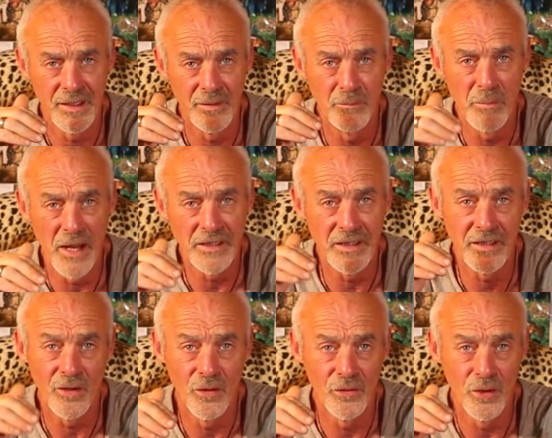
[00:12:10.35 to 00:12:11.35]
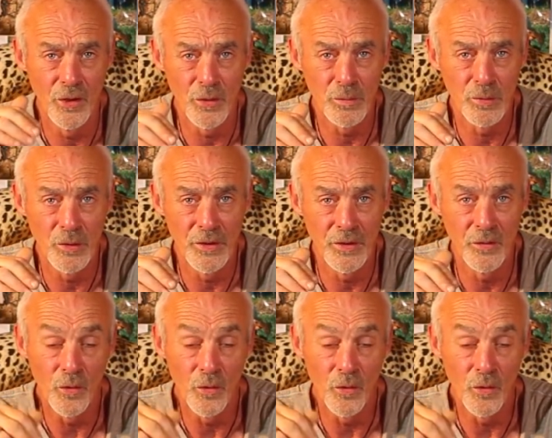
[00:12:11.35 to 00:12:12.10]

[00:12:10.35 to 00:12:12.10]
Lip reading: embedded on the hook point,